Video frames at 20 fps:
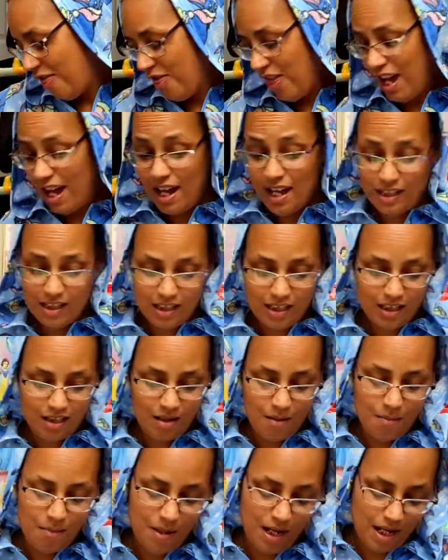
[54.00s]
that
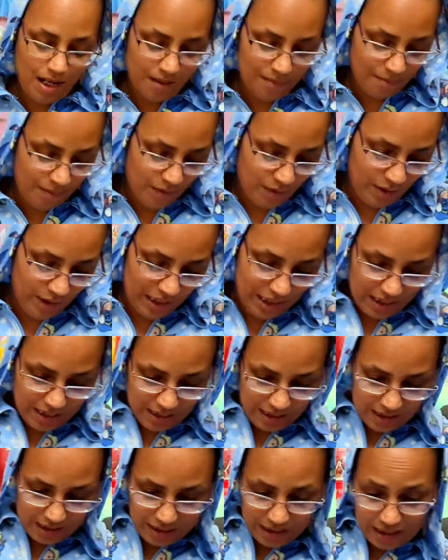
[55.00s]
bad boy
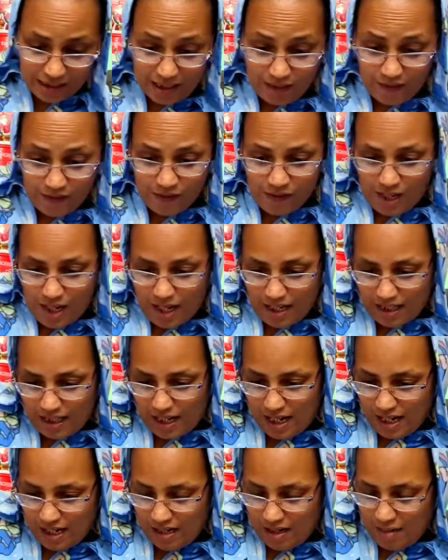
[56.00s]
is because I have not
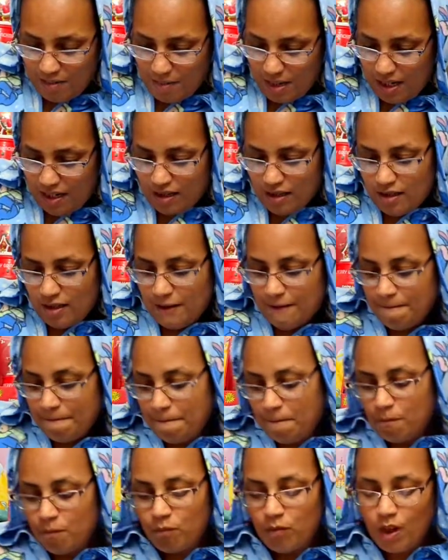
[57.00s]
gotten a mega
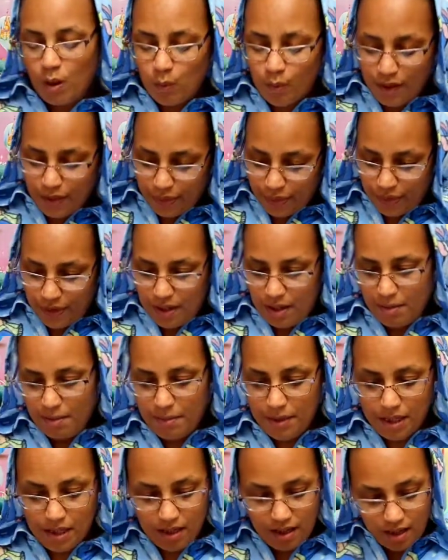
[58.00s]
with
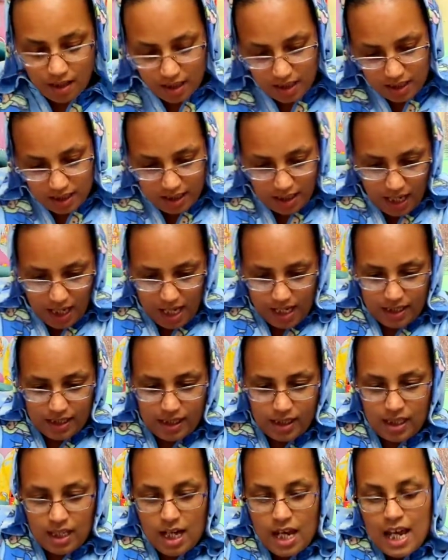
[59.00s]
them yet.
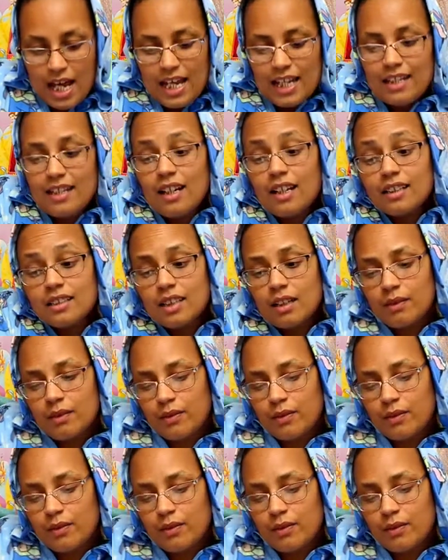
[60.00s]
It does say